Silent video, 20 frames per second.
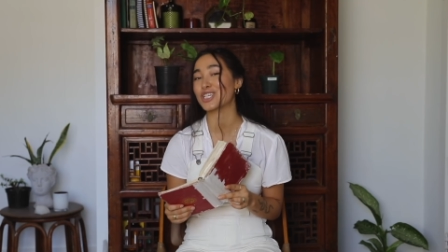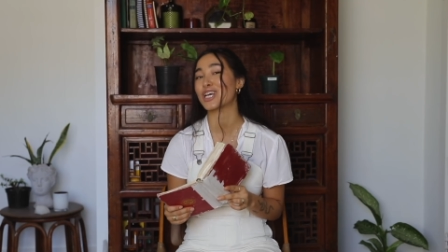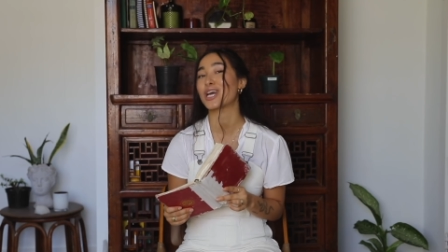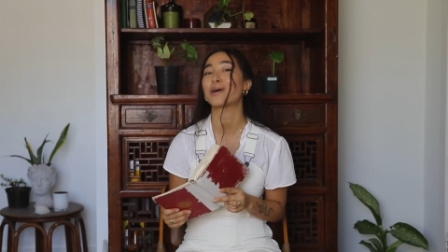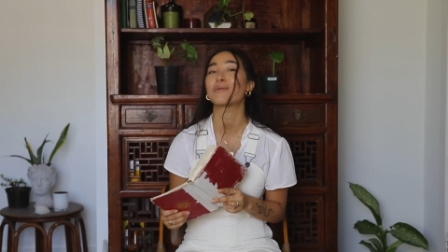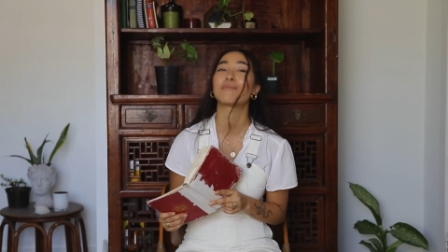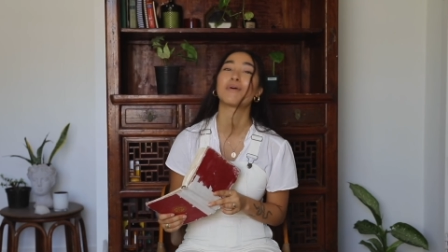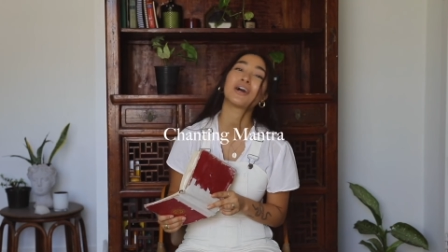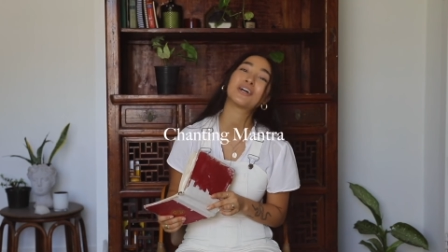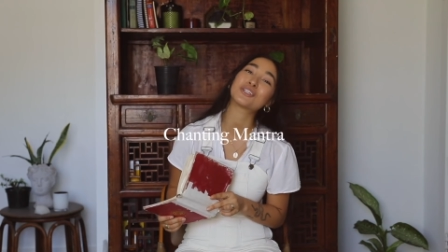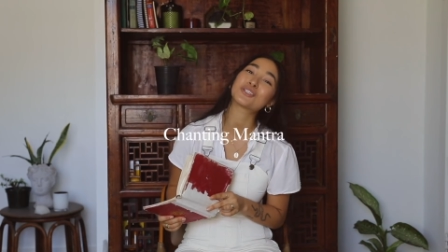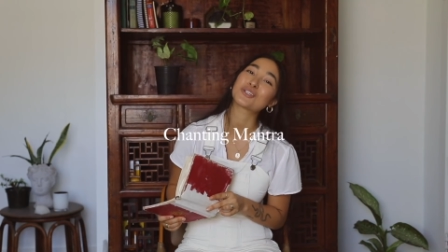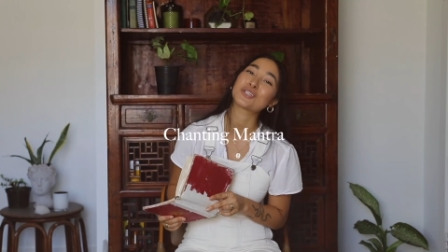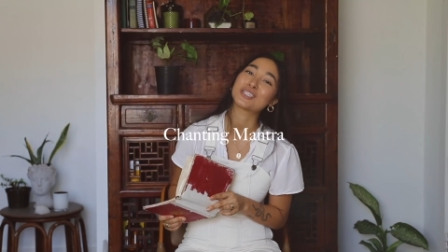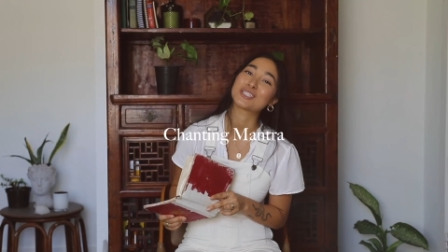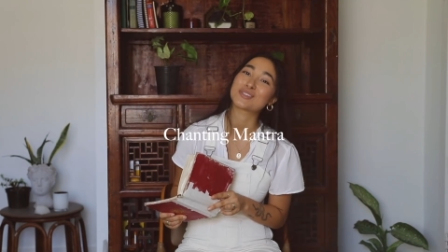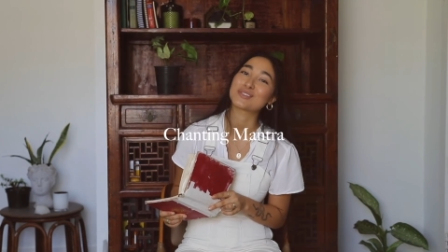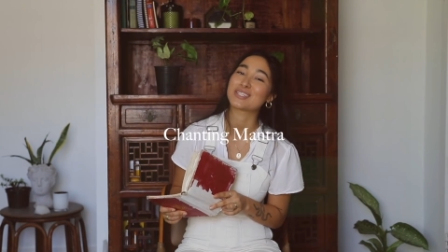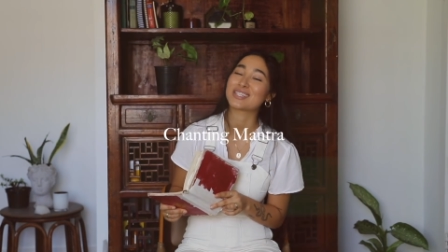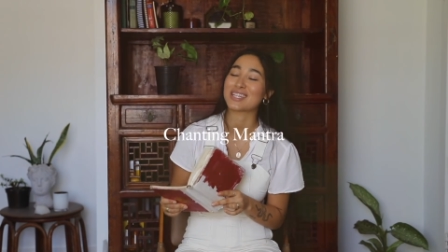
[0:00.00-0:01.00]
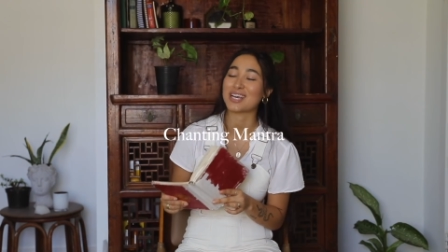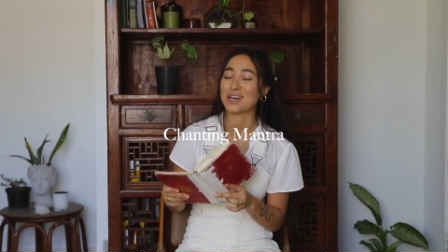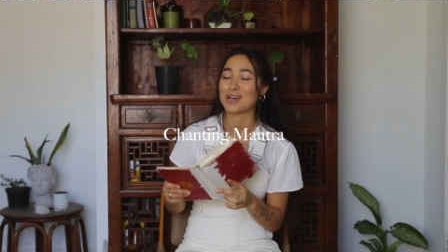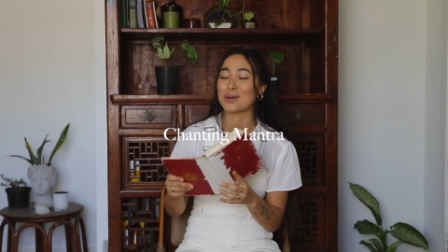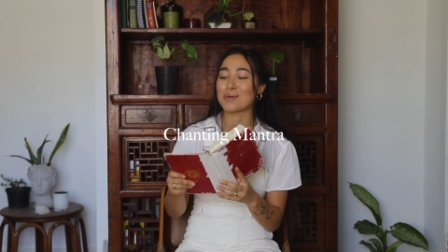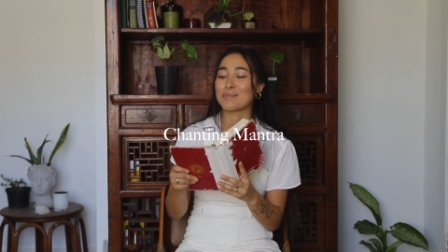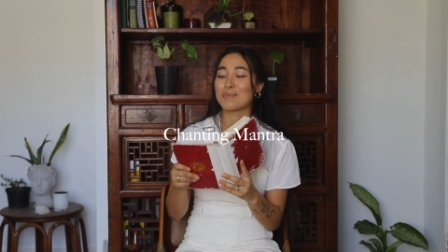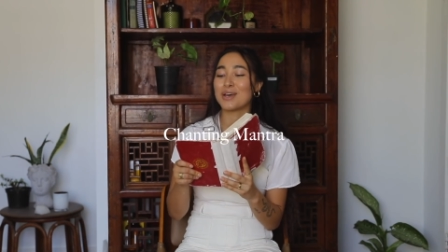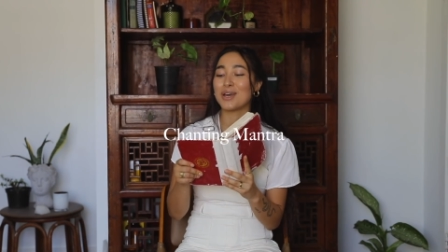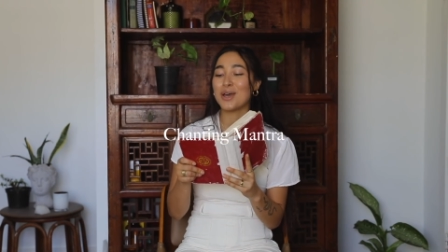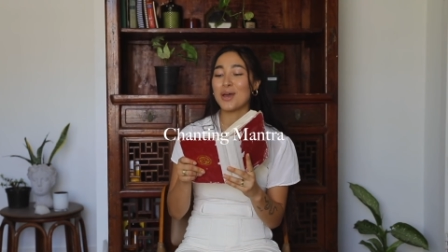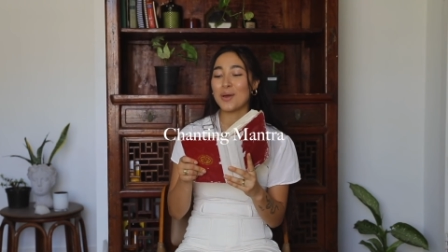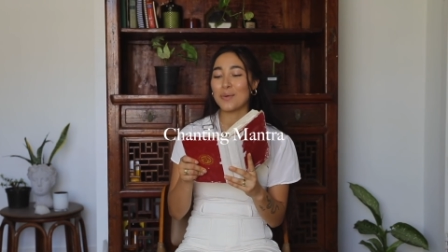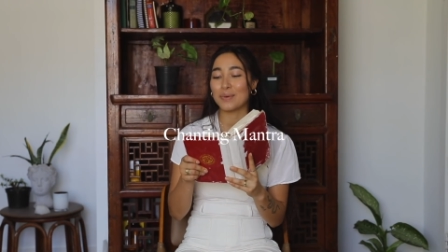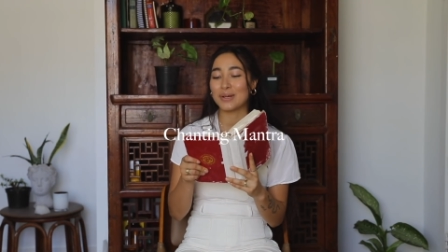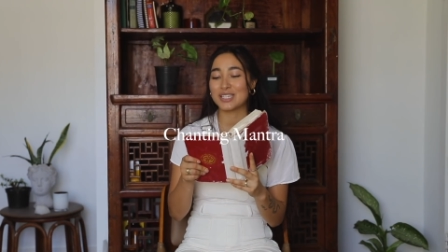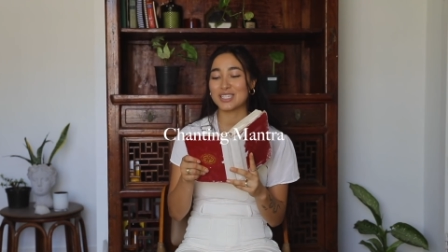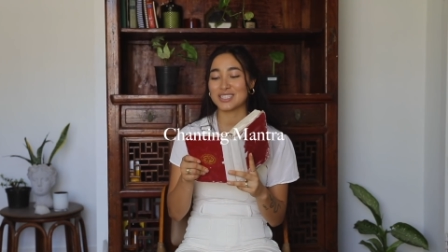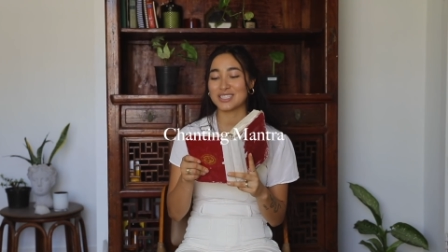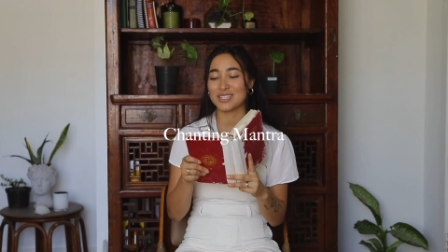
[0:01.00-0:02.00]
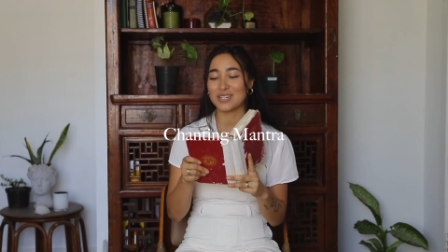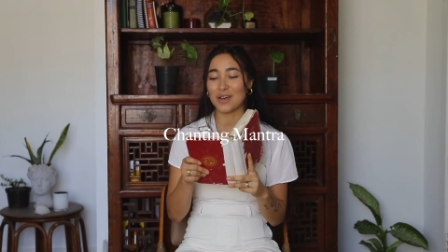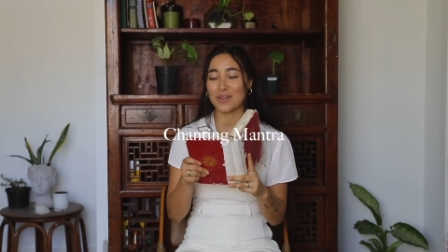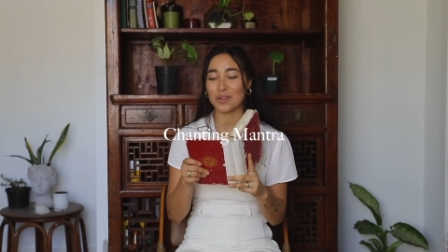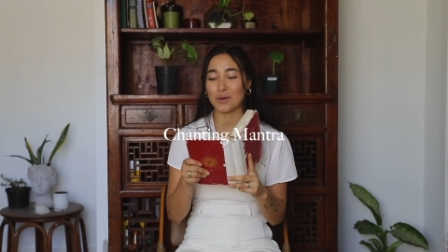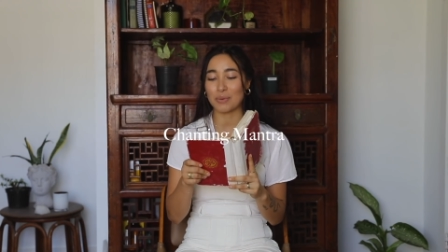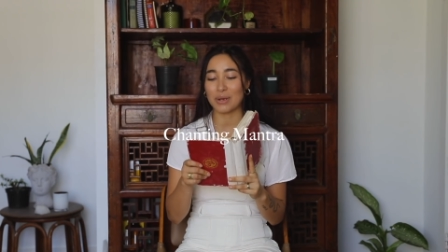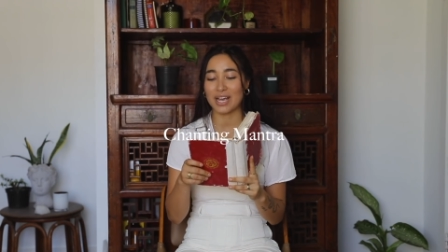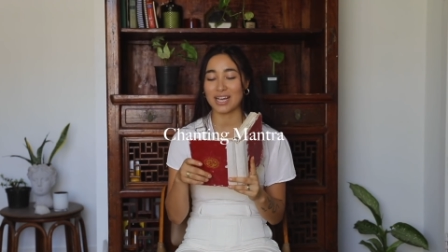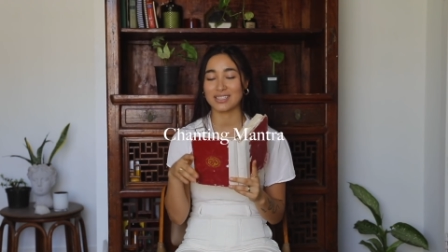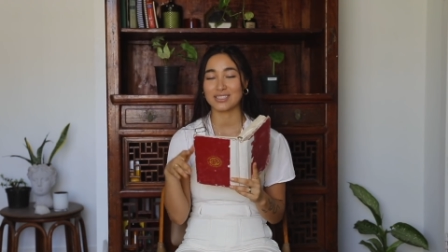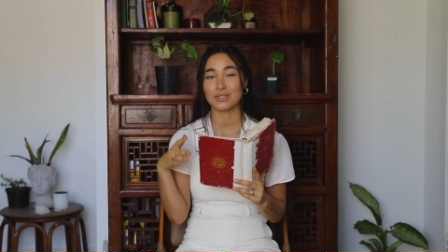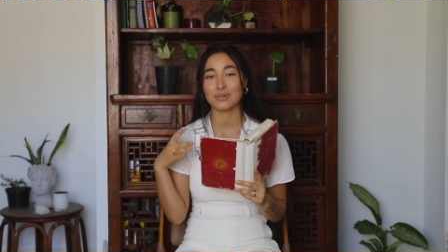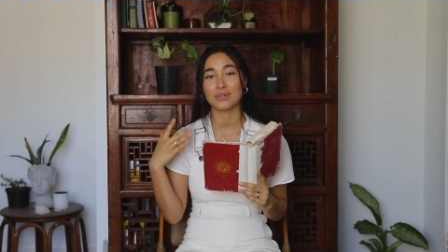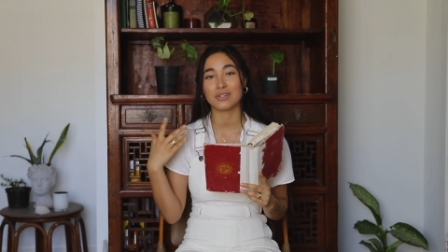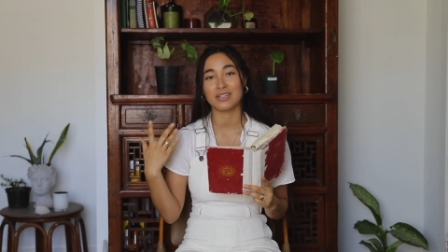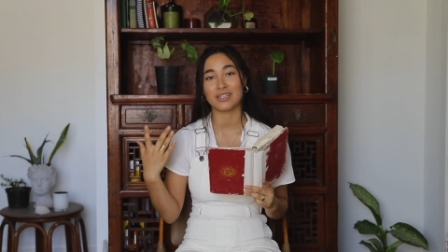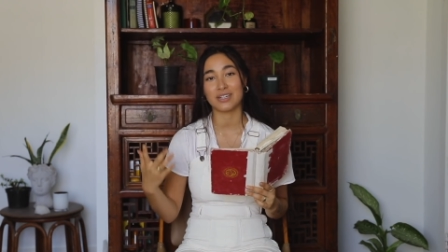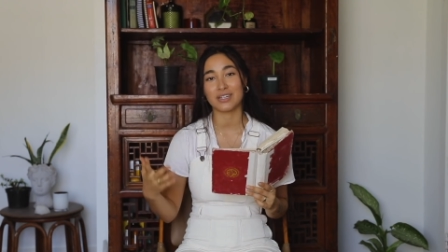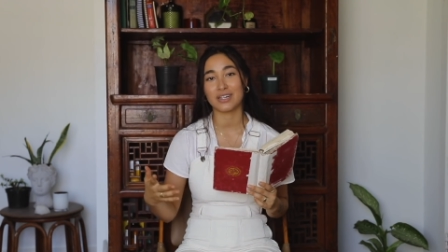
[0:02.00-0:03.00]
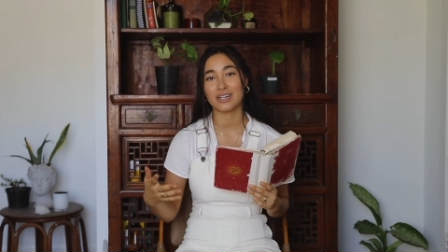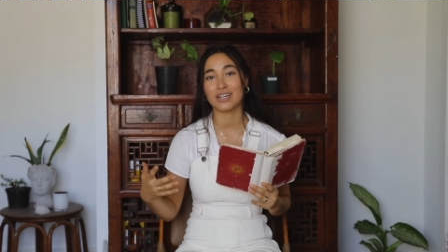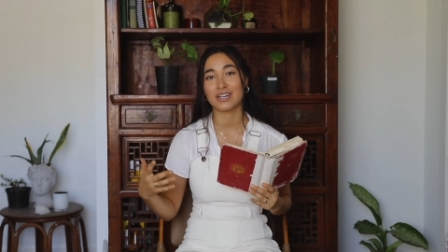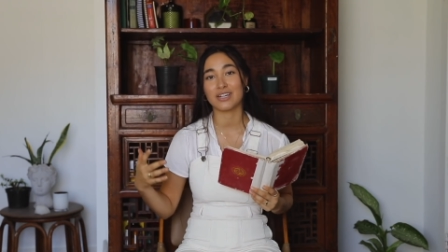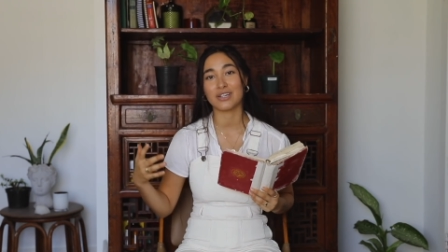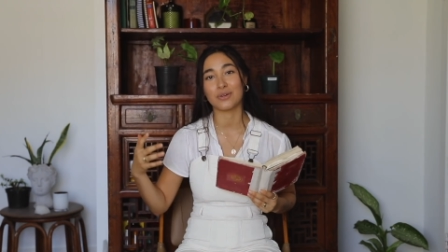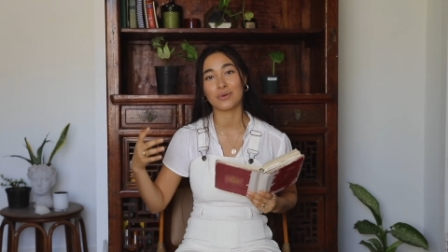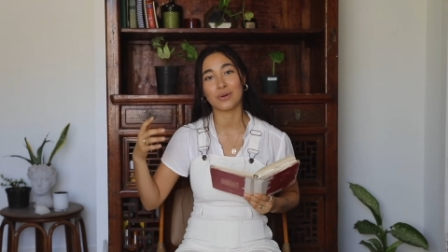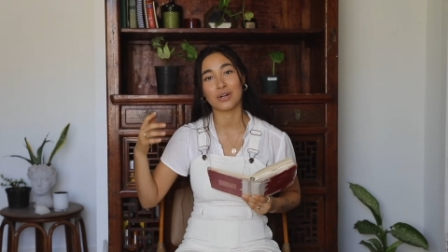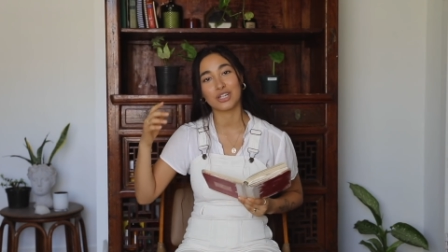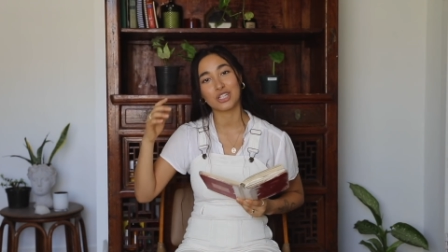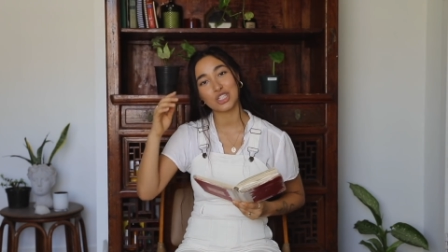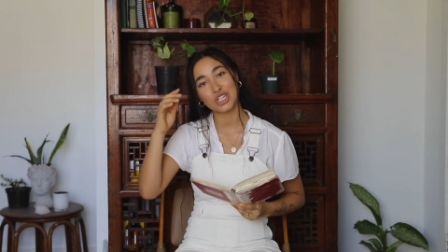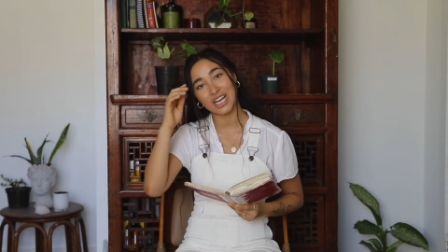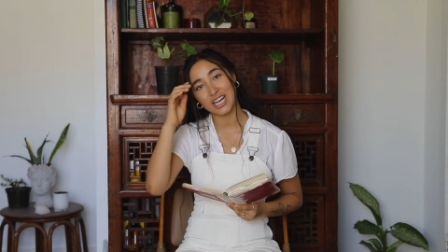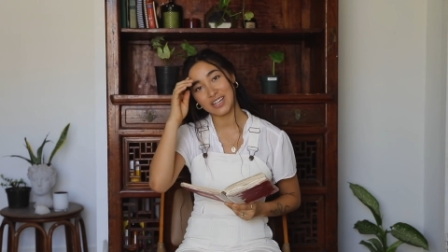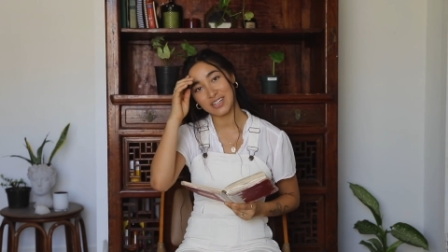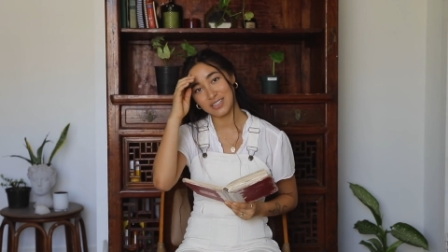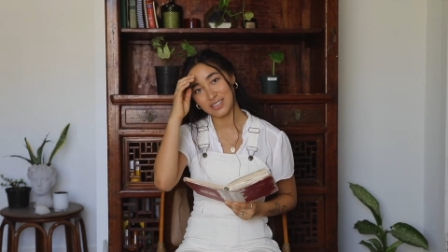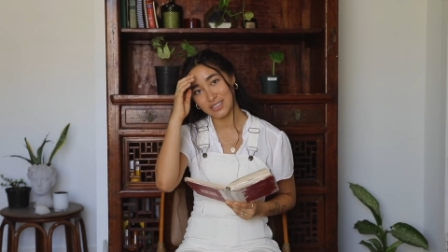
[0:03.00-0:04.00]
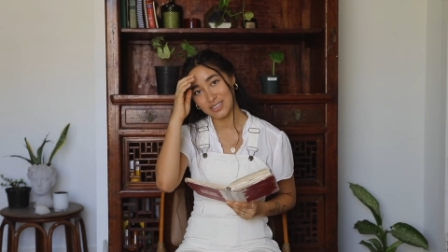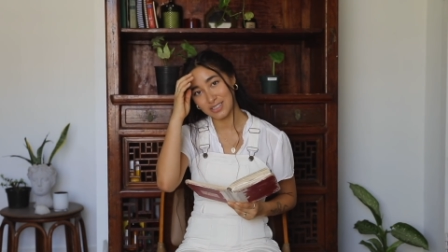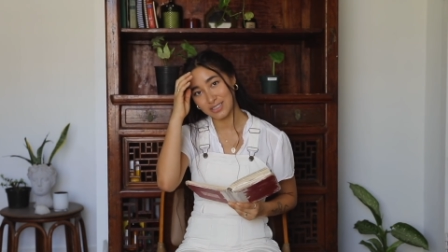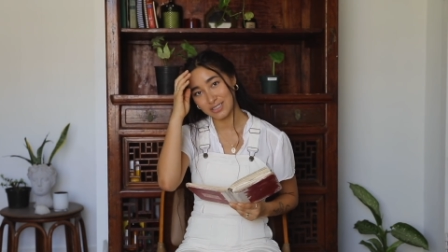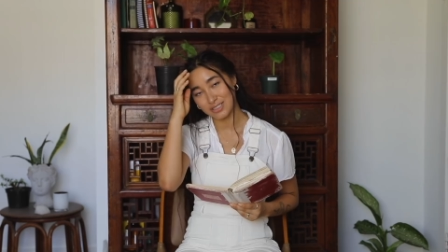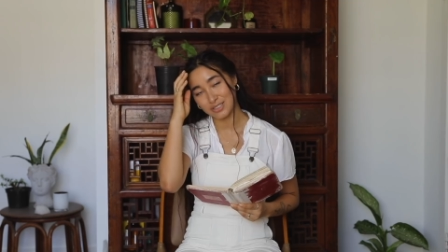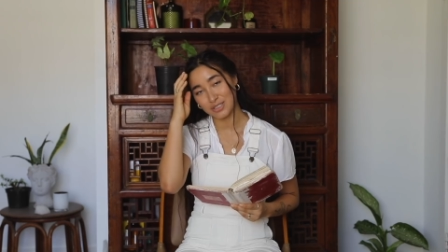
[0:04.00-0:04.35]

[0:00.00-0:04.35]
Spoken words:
chant mantras with them, which is another way to clear your channel.